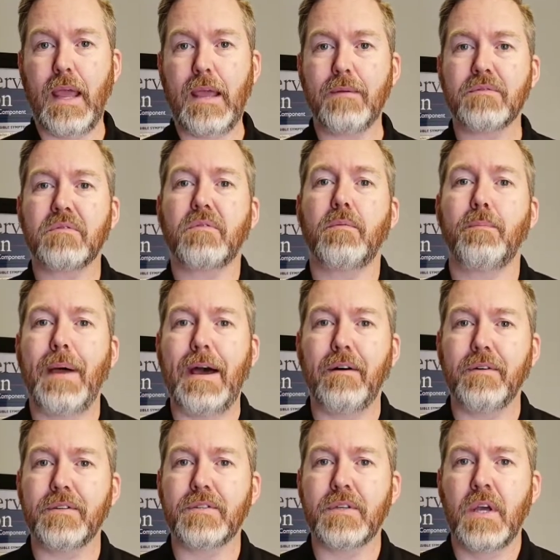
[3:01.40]
games for
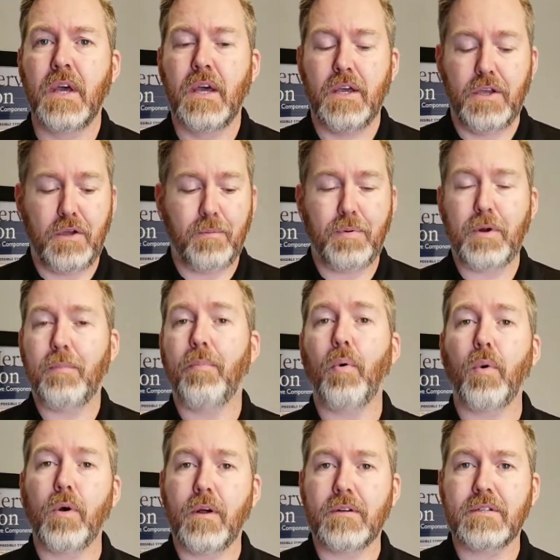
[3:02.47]
balance. You can put a
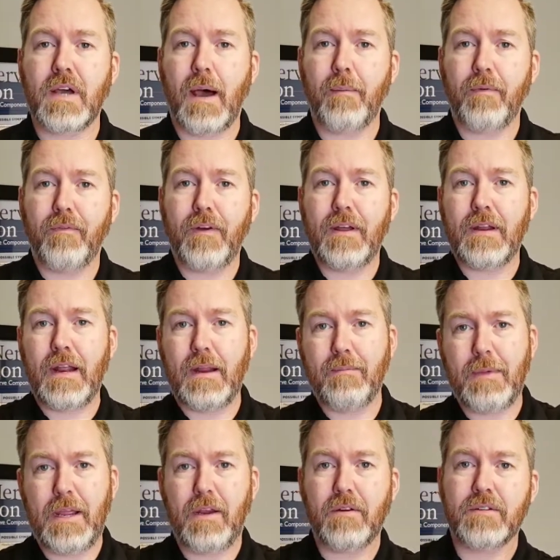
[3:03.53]
board on top of it and
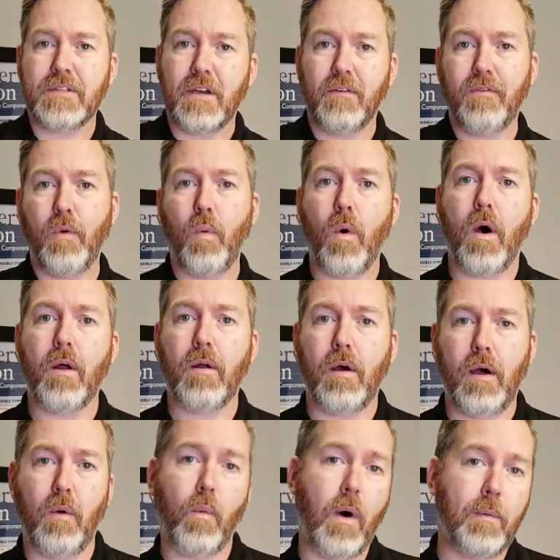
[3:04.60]
make yourself a
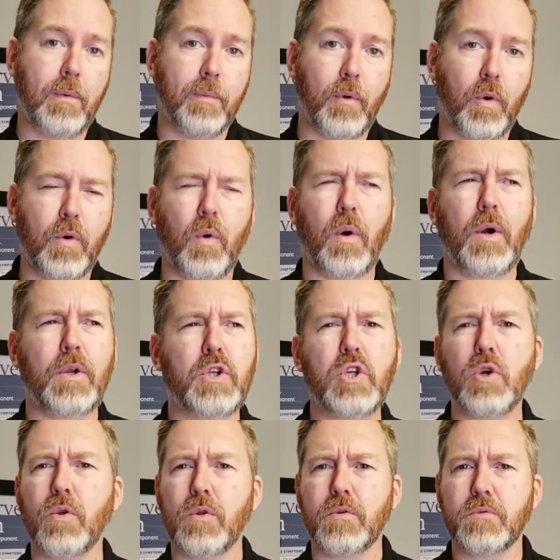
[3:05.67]
wobble board, or
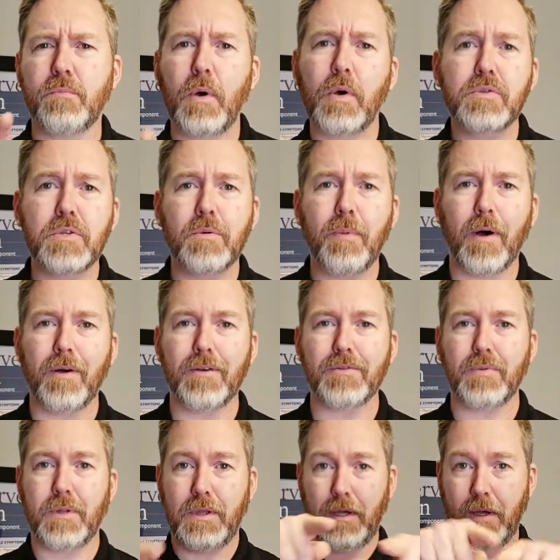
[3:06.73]
you know those Bosu
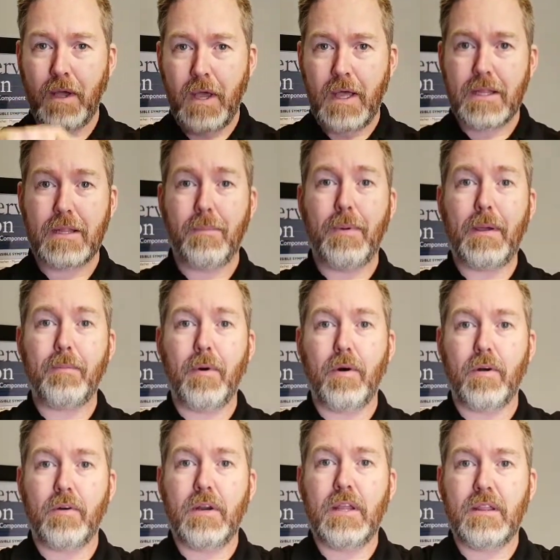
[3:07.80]
balls with the big
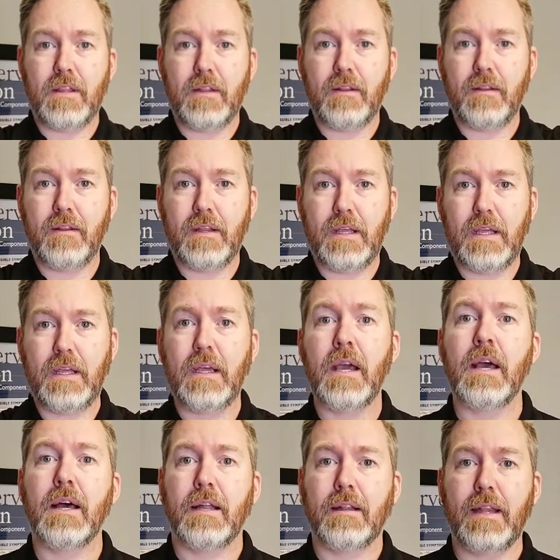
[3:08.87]
ball underneath and the
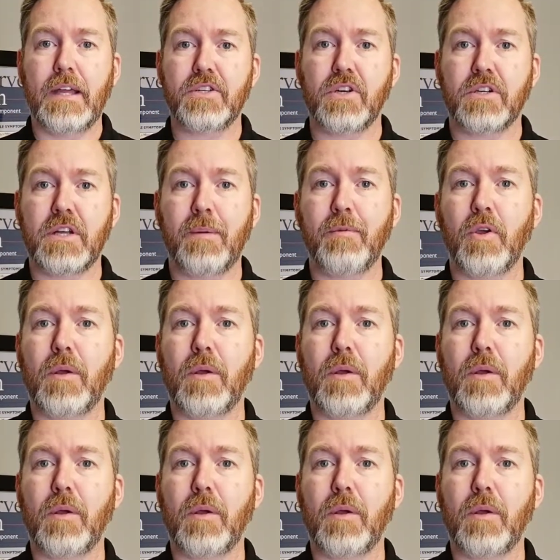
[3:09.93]
ledge on top.